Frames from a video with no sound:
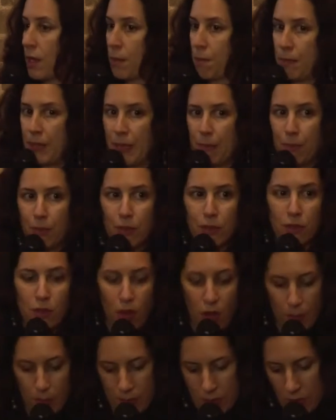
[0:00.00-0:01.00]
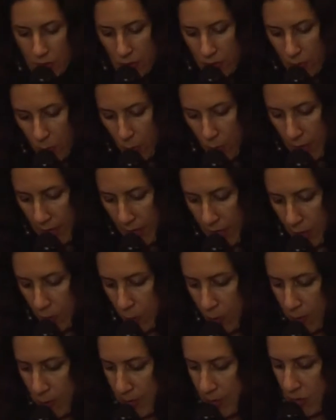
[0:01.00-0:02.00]
People comment on the way
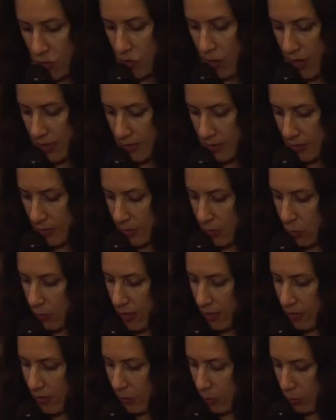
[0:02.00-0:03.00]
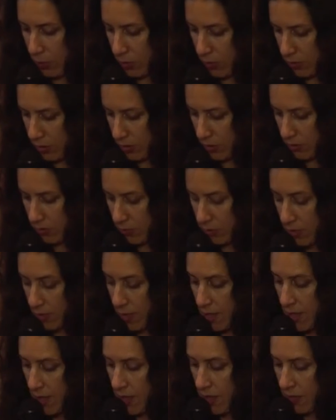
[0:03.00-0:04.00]
women dress and the way they walk.
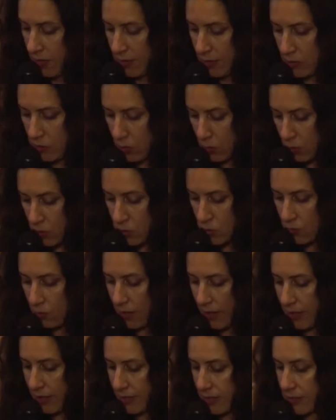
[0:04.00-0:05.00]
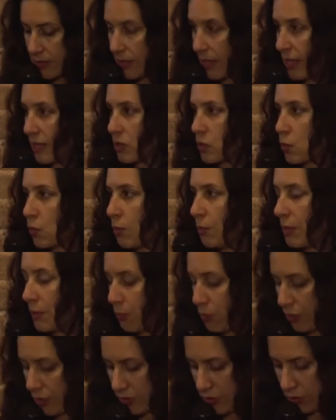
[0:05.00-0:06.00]
There's also violence against women
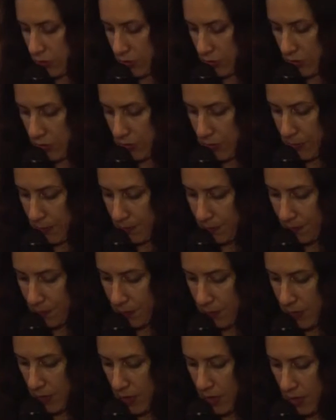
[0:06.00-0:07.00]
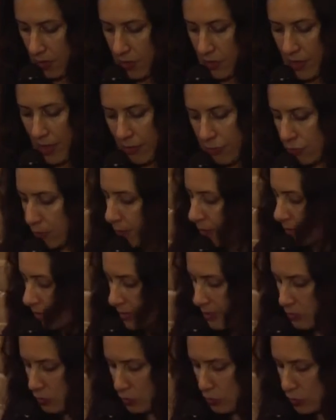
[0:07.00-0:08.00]
prisoners. The government
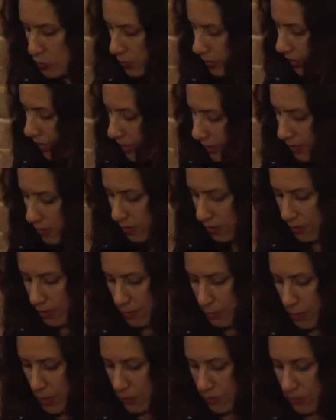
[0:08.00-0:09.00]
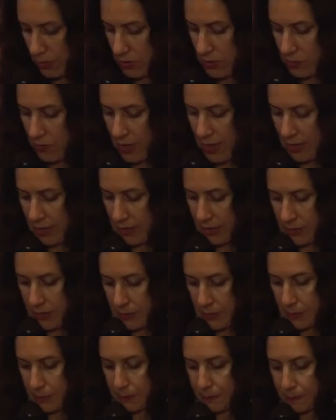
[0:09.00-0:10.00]
is not doing anything about this violence."